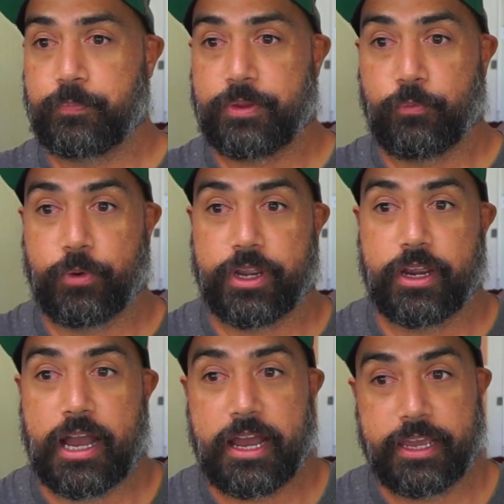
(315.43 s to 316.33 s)

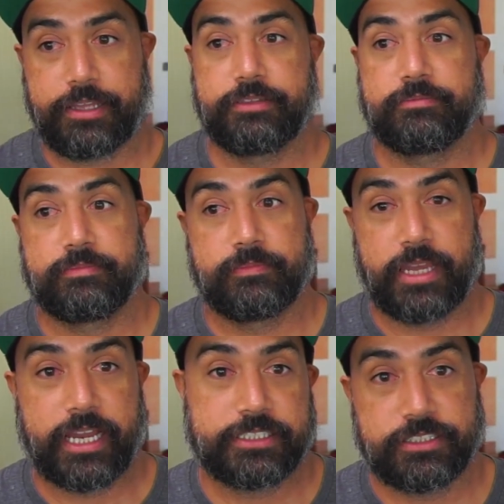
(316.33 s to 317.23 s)
Where I
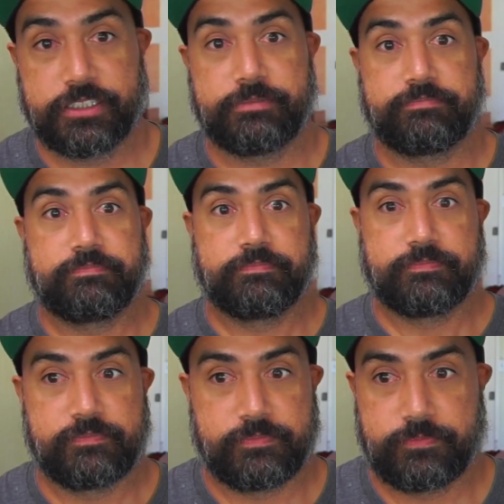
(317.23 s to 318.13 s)
actually
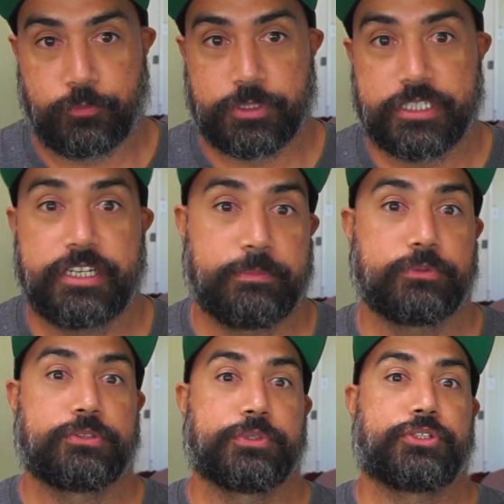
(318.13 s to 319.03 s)
was unable
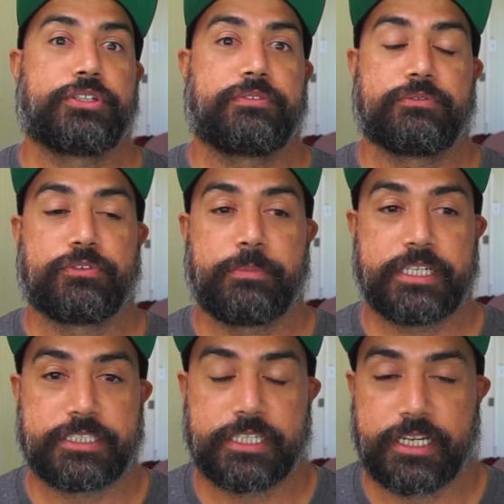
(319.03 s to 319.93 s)
to retrieve
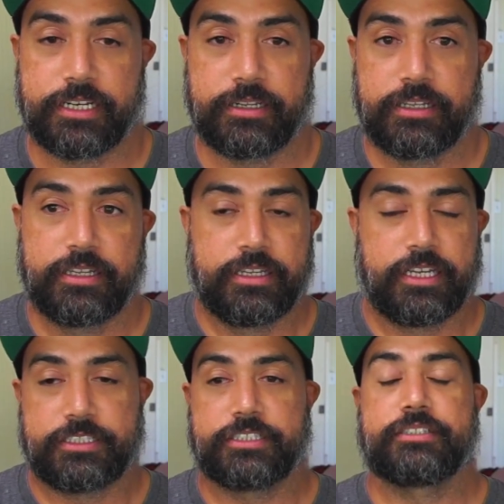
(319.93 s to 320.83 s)
information, and
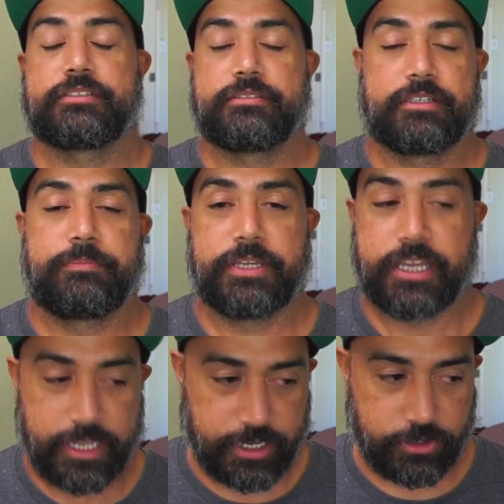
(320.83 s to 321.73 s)
it's just a big
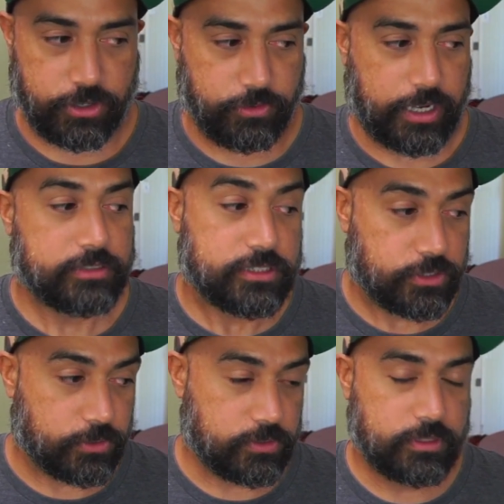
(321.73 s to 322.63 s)
headache all around.
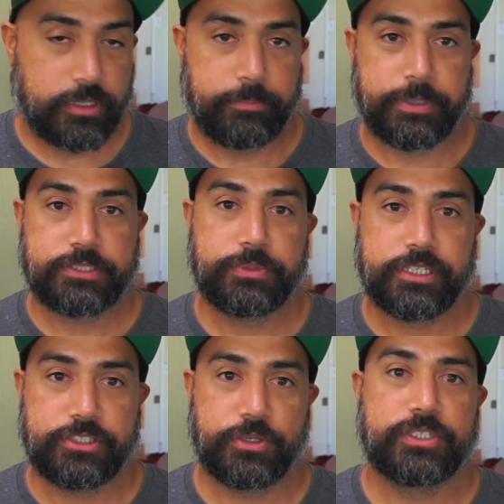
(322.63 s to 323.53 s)
So best we
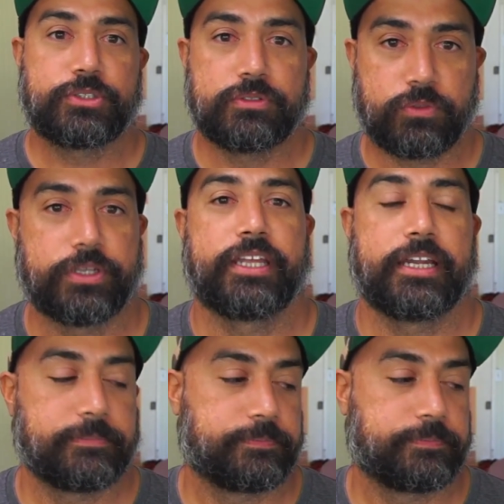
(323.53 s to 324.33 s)
can do is to avoid that.